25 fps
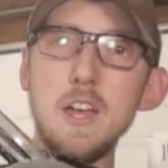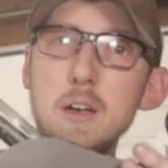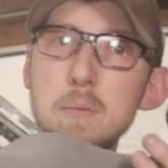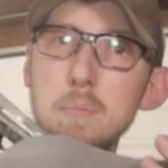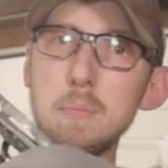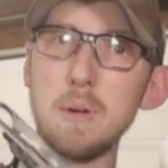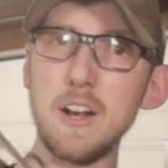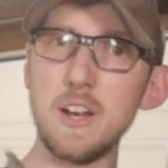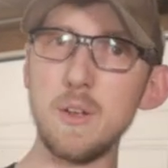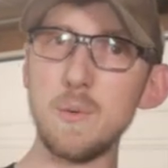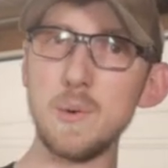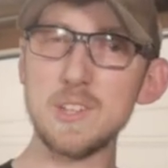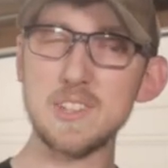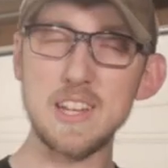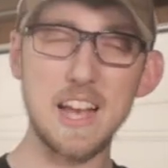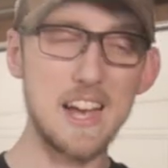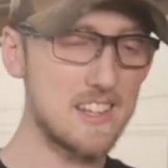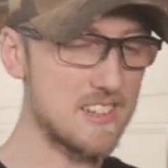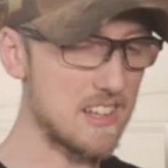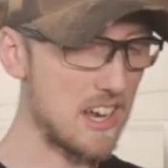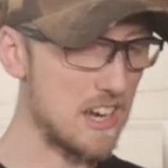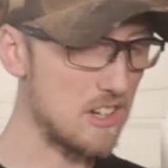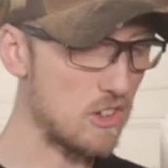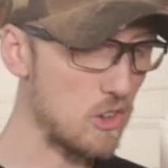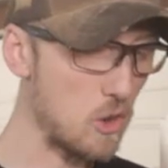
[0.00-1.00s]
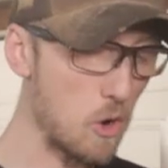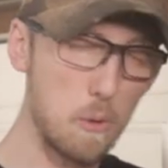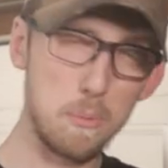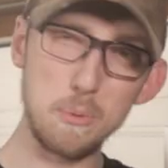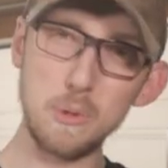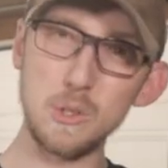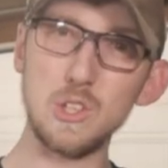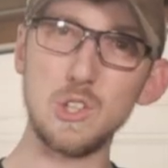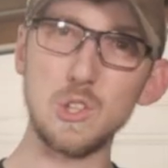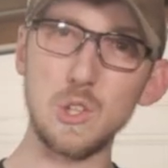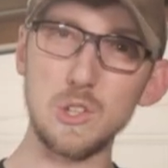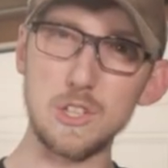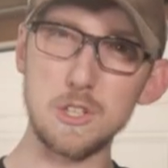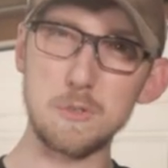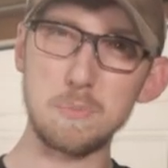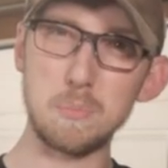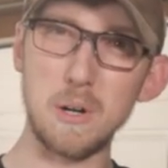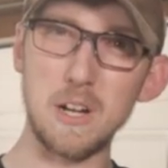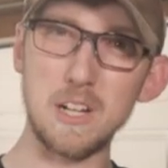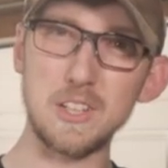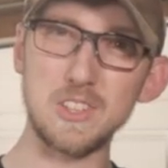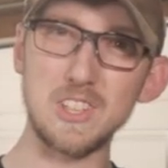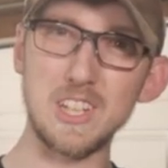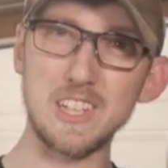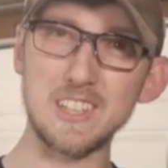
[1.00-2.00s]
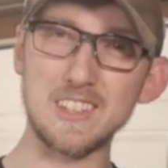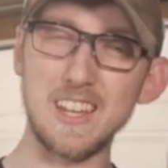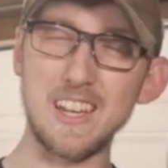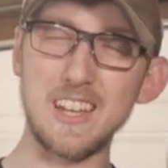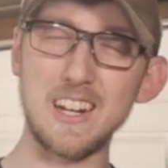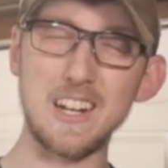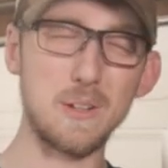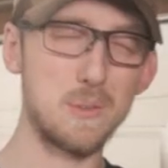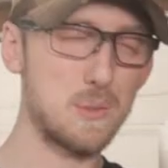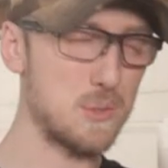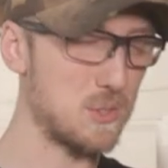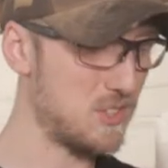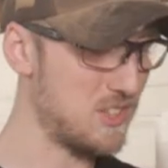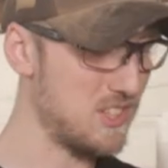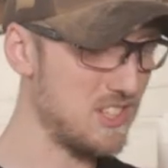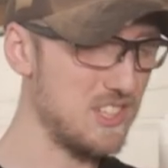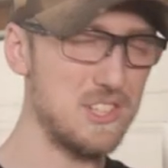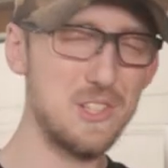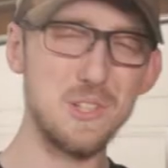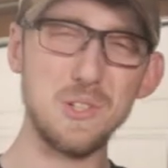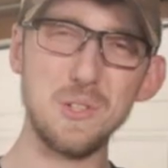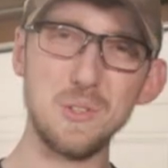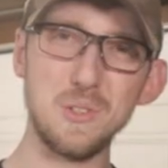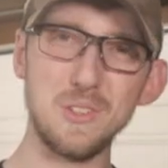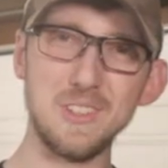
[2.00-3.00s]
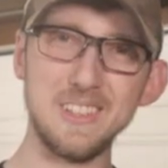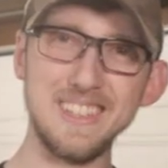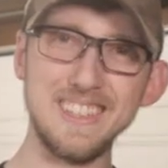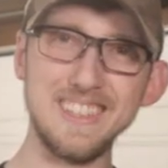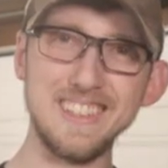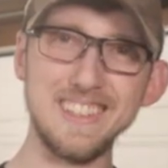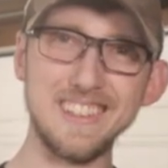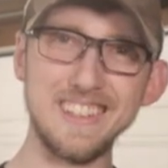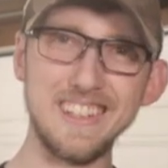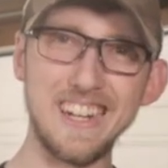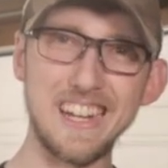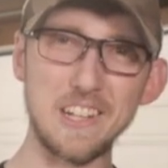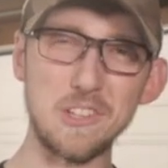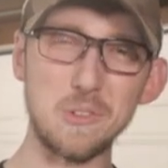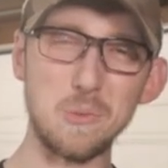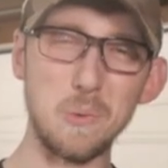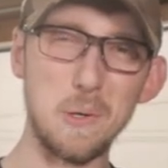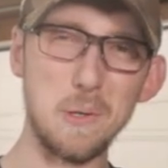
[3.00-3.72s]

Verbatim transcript: But anyways, guys, I do hope you enjoyed this project, and I will see you in the next